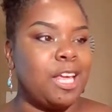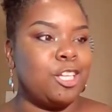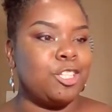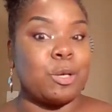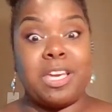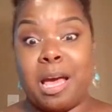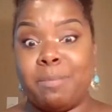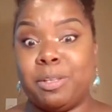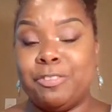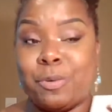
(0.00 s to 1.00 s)
So yeah,
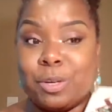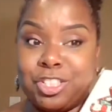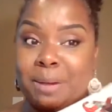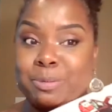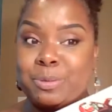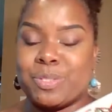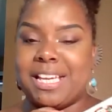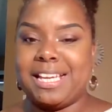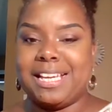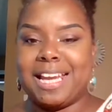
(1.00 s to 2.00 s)
I'm only 4 chapters
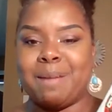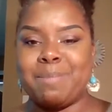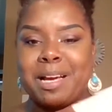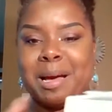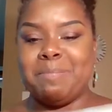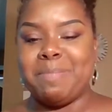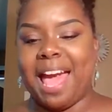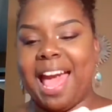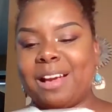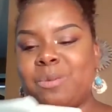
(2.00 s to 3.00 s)
in. I'm going to come
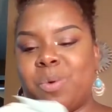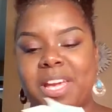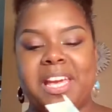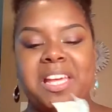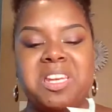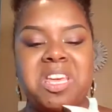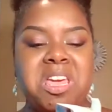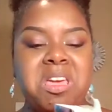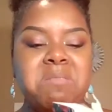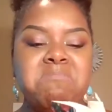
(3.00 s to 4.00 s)
back when
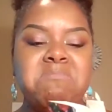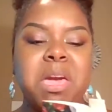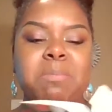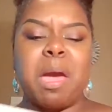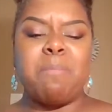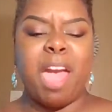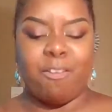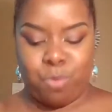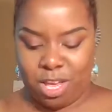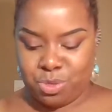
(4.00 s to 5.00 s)
maybe I'm
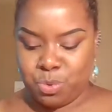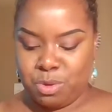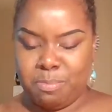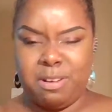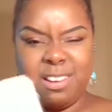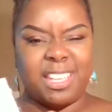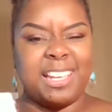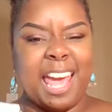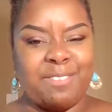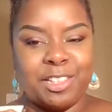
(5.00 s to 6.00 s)
halfway through the book and
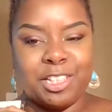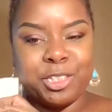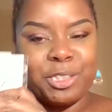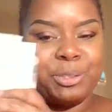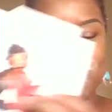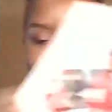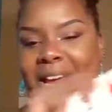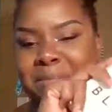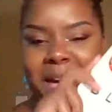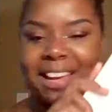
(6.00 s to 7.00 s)
have another little
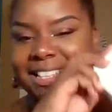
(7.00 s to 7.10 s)
chat about